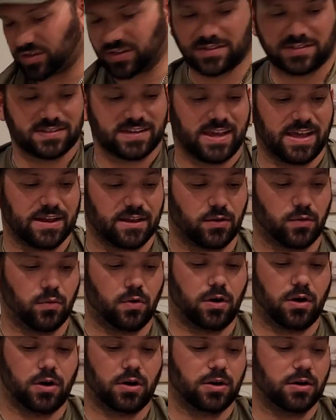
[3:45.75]
in tannic
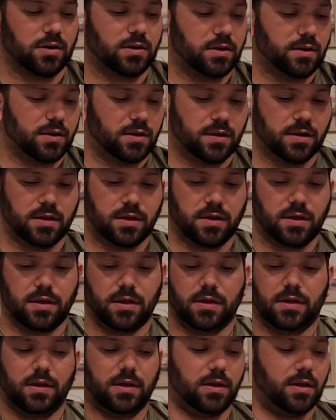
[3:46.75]
water.
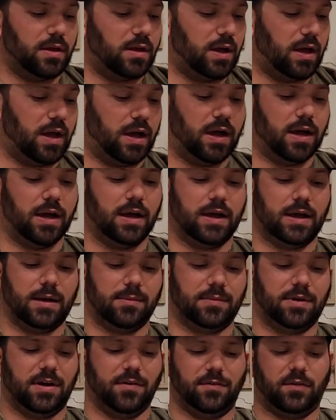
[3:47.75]

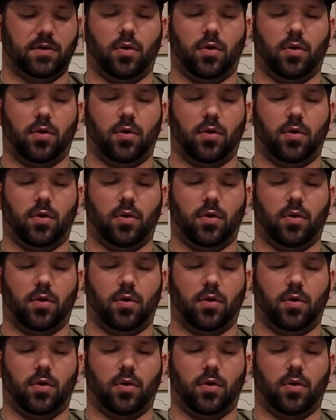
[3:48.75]
Of